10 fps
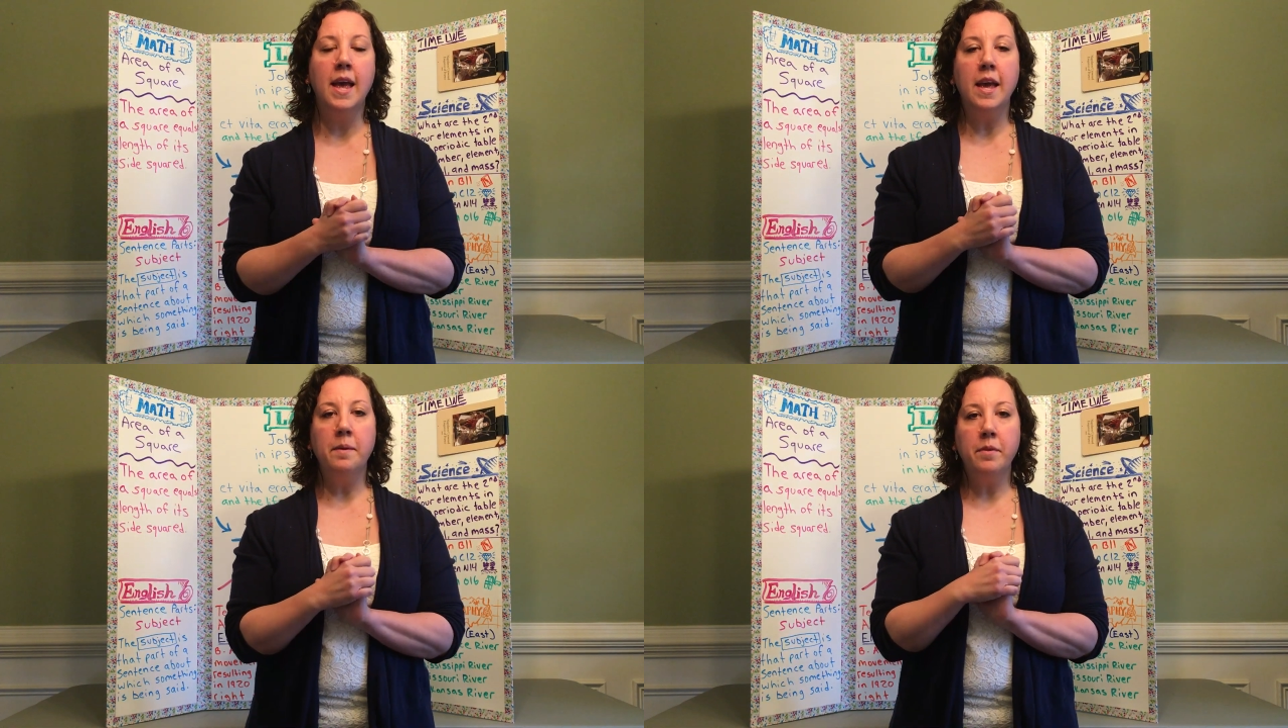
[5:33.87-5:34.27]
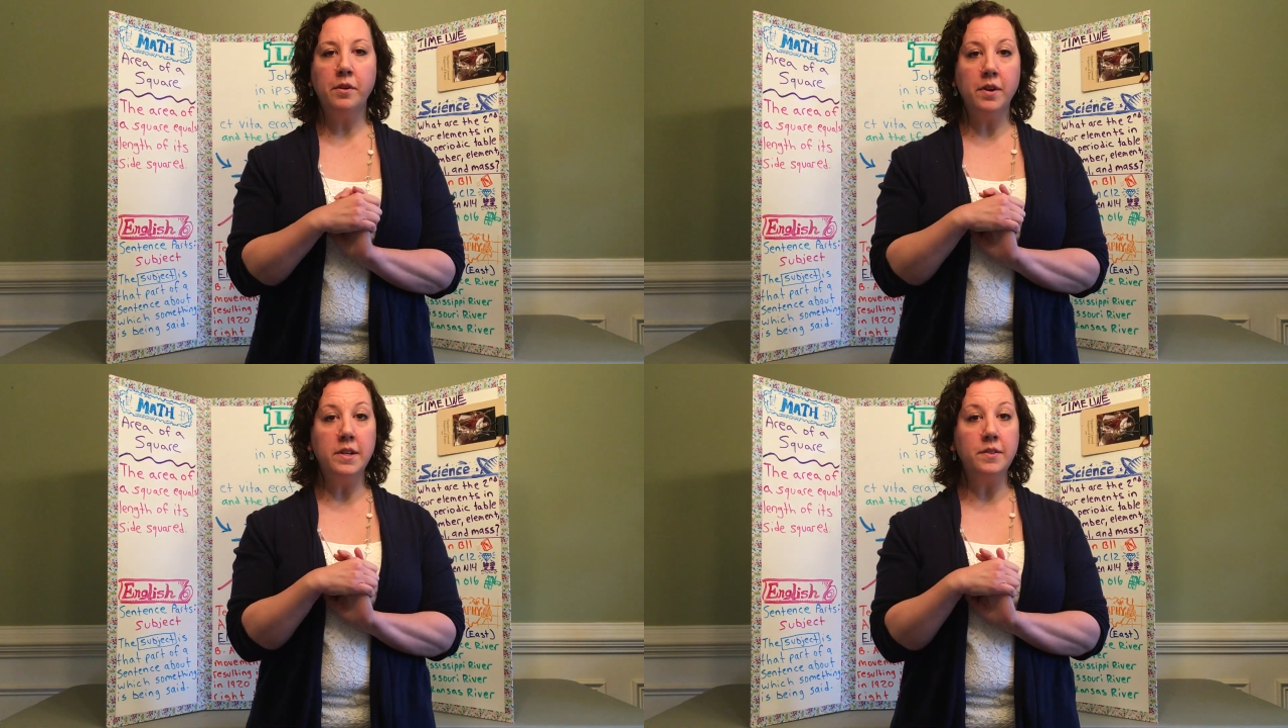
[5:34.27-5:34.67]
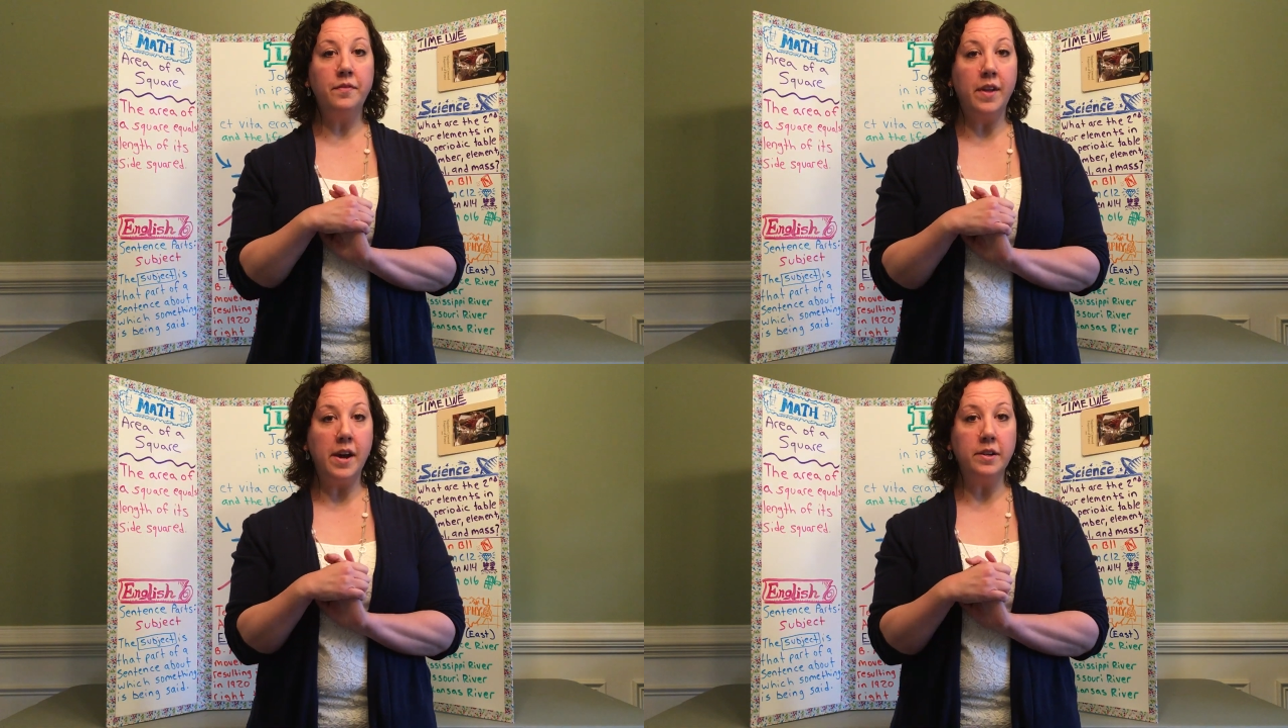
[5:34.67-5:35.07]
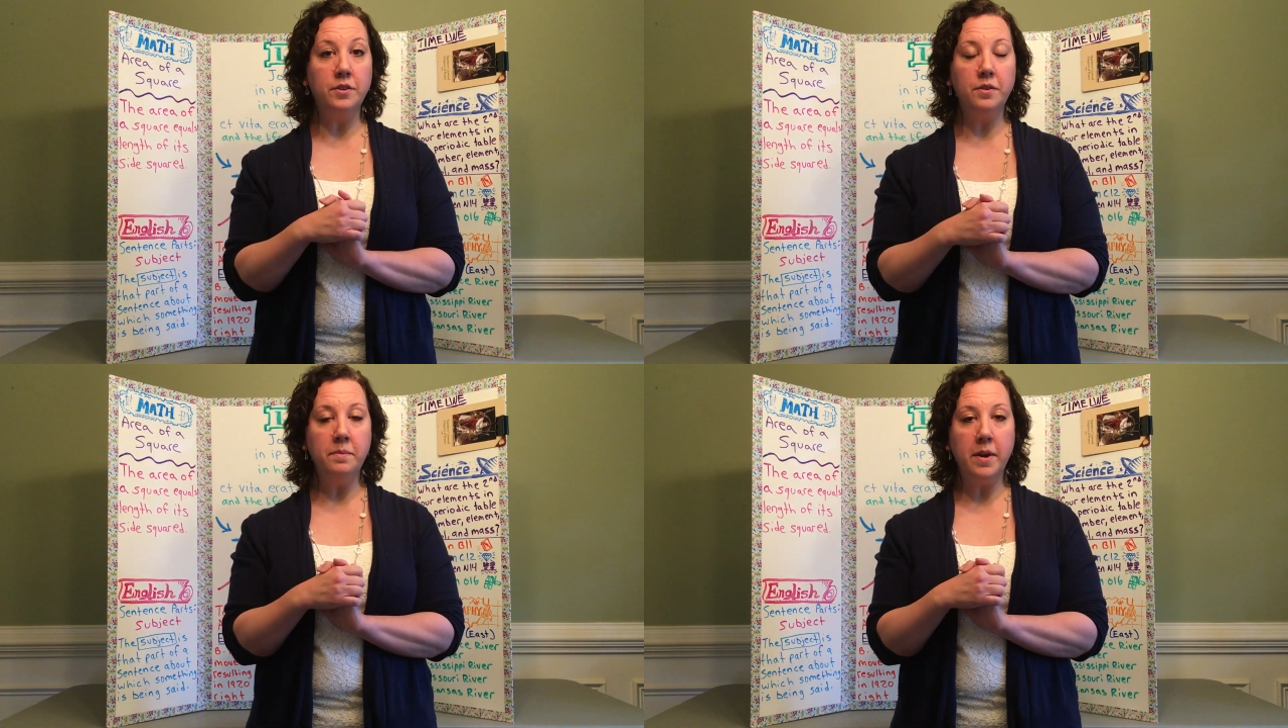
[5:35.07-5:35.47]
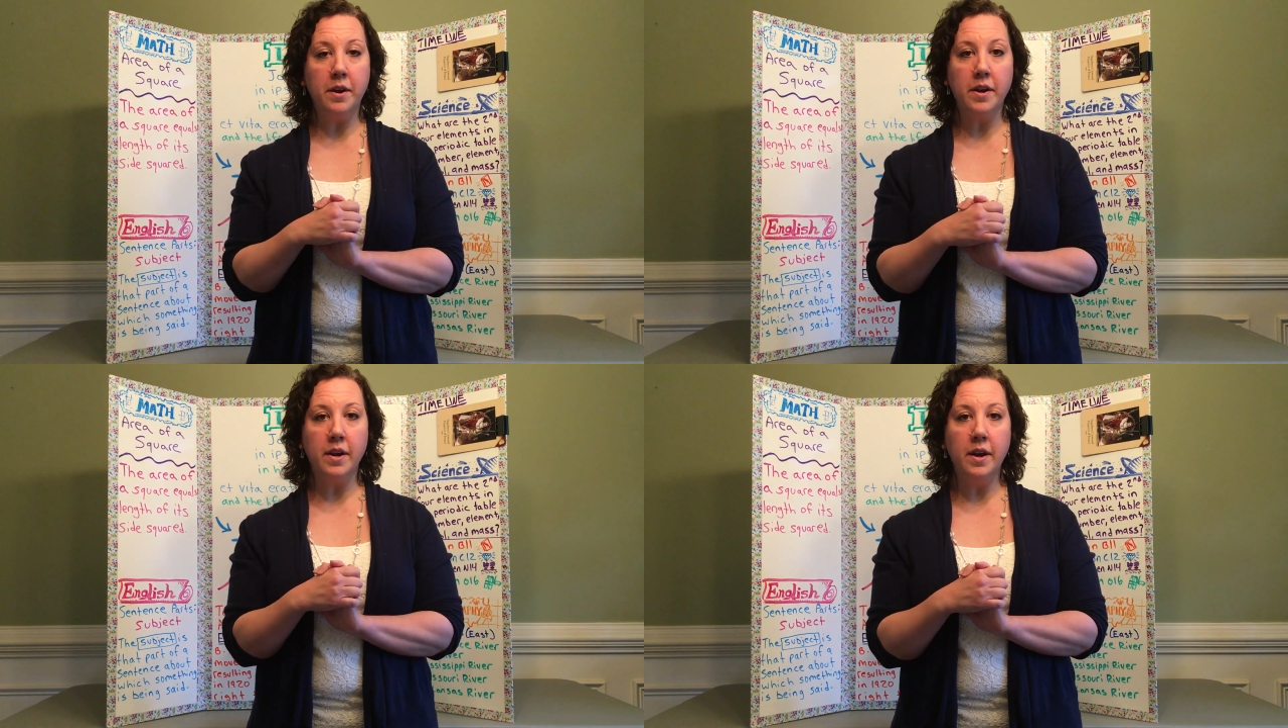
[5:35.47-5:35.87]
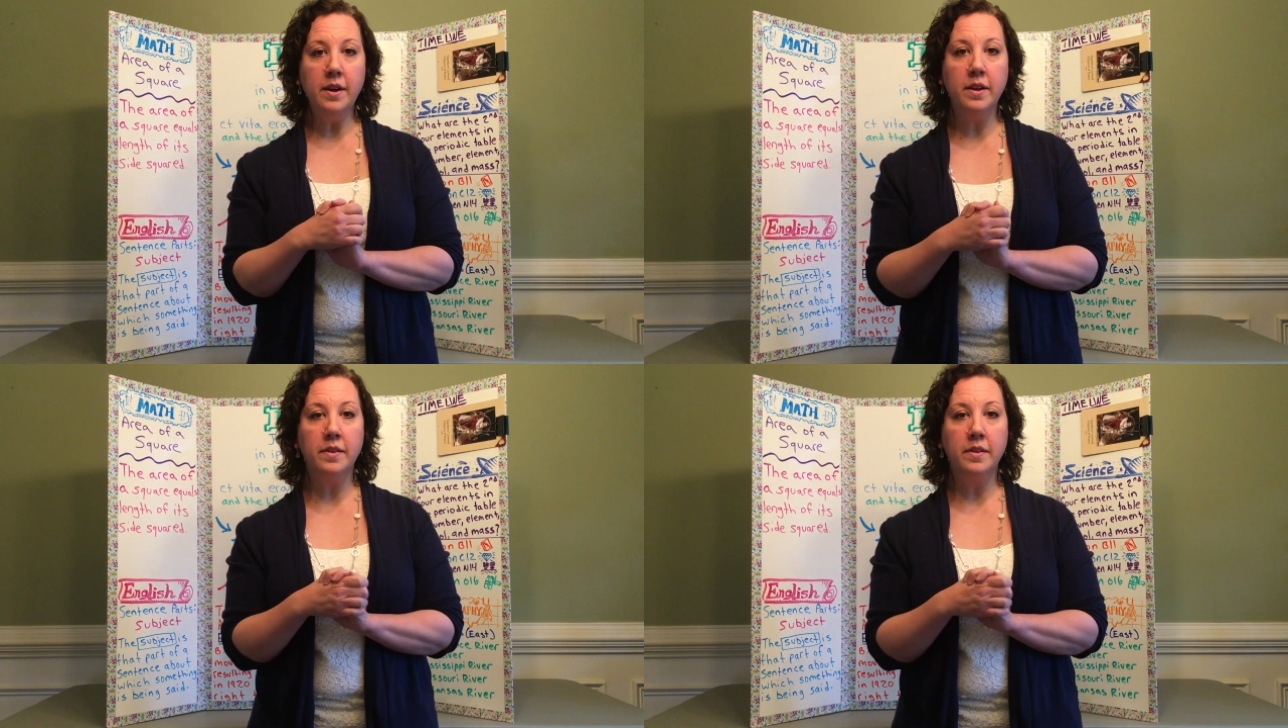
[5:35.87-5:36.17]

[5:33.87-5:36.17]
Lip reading: Immigrants flock to America.